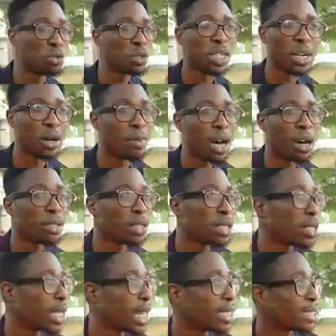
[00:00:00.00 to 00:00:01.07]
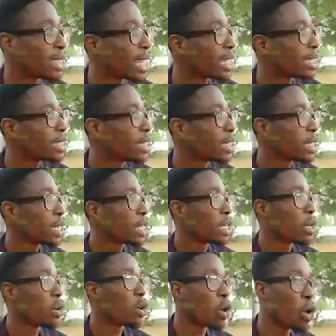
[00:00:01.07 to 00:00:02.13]
tweeted about it. I said,
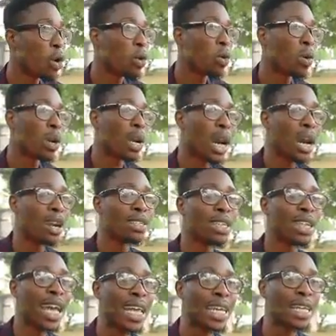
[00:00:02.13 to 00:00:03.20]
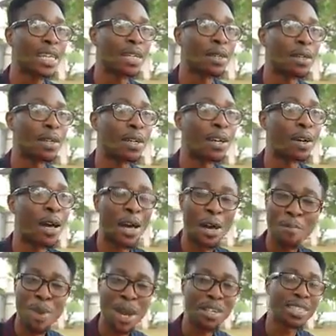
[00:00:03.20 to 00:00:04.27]
oh, I would like
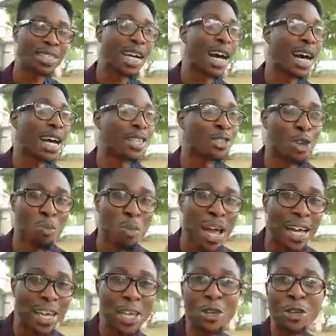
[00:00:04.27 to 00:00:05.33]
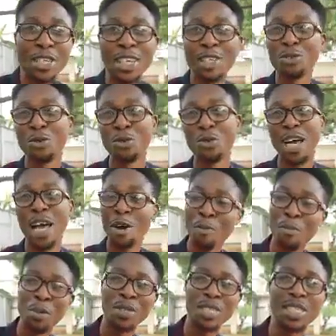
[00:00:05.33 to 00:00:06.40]
Barrister Tokwe Akinyode to
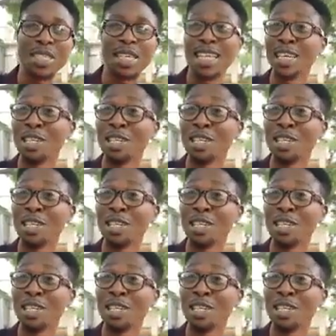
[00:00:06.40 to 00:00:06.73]
help me with this case.